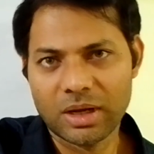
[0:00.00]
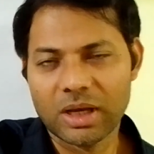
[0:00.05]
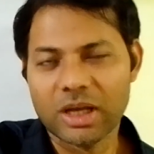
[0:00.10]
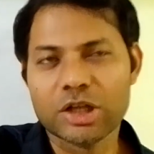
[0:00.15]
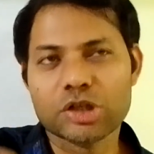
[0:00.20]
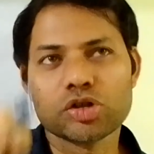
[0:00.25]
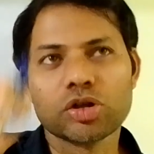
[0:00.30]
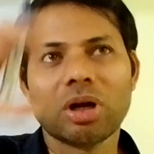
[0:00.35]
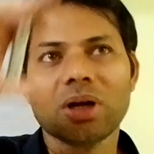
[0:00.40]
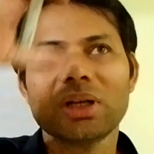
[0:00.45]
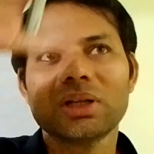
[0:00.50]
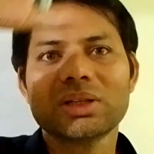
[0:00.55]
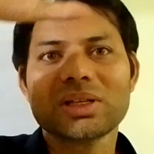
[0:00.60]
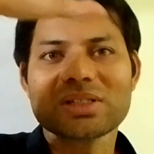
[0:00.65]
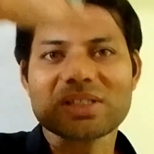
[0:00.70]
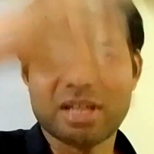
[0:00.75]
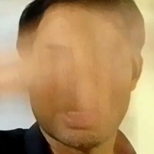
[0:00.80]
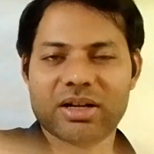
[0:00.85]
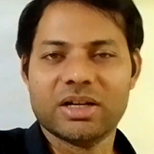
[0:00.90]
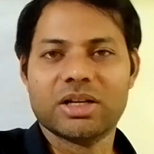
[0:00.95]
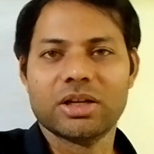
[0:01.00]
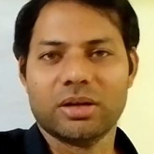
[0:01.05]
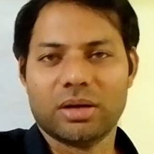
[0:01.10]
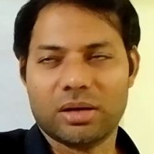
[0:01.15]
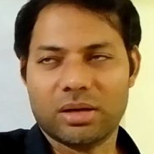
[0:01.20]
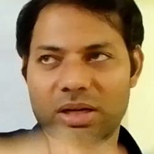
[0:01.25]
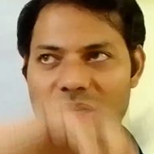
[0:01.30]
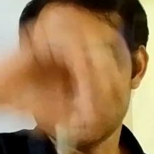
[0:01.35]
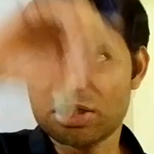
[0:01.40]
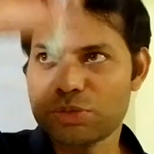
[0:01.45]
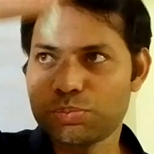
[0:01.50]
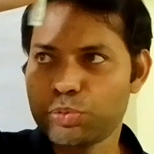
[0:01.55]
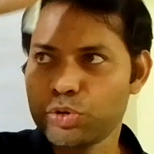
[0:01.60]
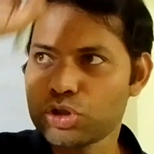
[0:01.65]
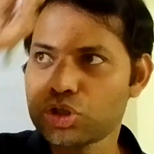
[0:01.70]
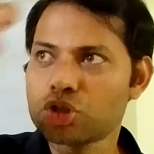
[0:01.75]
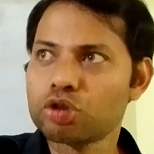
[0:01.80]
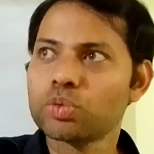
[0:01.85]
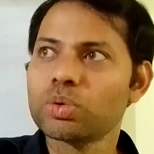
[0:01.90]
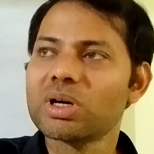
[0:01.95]
It's not in the center, it's
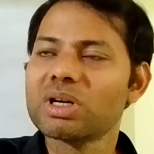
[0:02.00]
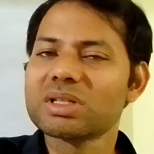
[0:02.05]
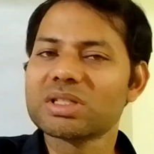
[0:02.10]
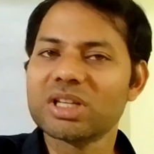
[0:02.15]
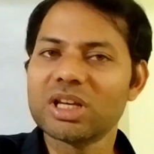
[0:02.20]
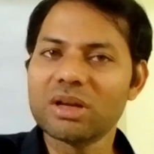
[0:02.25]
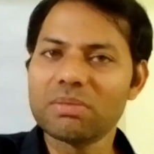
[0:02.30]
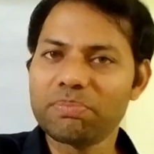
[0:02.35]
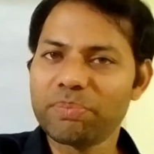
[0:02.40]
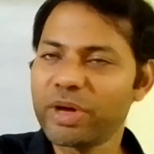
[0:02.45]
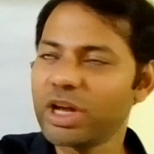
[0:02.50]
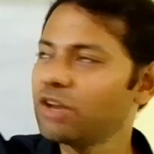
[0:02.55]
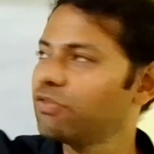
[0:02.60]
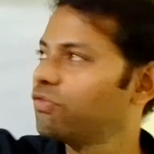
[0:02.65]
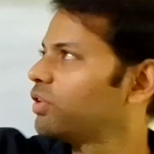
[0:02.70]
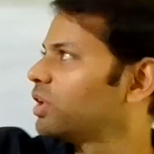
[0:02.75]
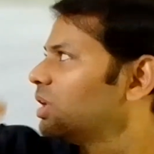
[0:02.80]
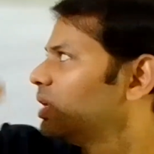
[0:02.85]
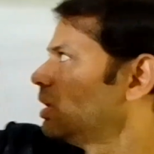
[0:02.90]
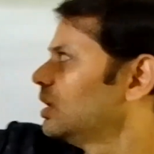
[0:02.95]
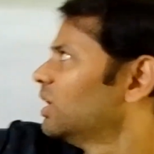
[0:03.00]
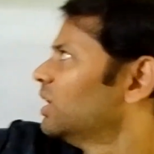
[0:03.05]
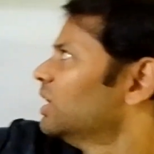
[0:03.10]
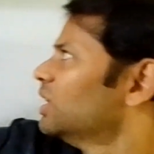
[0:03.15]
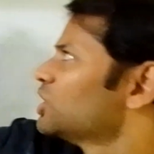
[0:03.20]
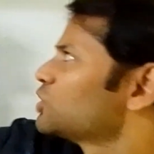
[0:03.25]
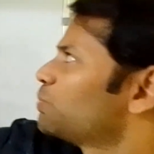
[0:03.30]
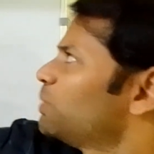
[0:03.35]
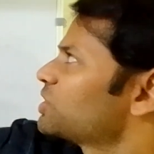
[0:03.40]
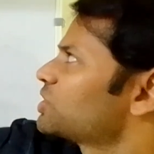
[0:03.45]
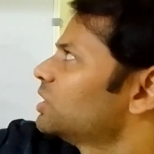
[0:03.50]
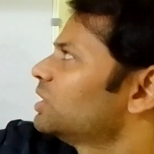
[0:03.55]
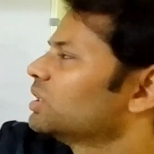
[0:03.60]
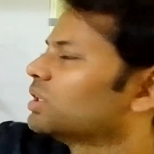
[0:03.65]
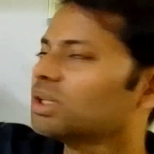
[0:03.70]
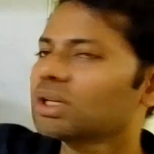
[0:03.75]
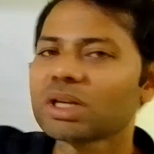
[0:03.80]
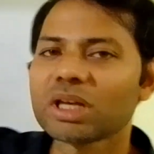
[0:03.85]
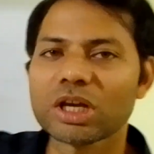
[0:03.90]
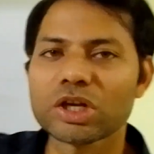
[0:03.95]
pushed towards the periphery, especially
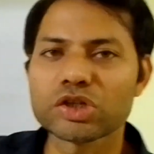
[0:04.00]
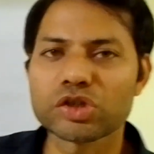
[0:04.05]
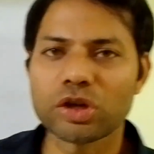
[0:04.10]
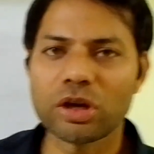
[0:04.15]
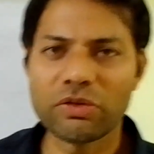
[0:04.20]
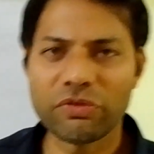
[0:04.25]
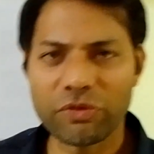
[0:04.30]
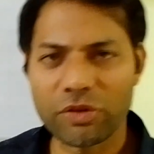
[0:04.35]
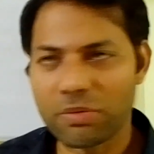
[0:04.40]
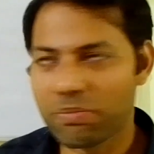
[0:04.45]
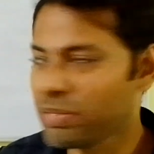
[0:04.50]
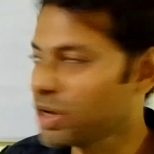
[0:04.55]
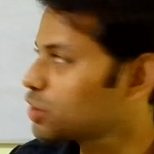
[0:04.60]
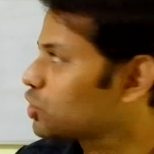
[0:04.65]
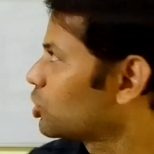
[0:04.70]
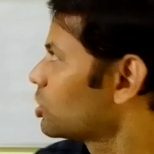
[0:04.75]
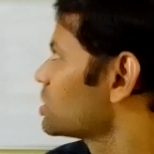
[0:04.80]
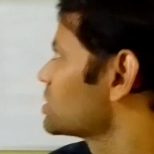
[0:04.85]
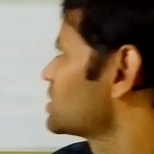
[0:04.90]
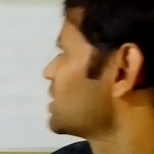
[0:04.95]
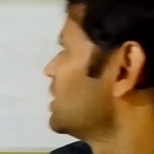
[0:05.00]
in the case of mature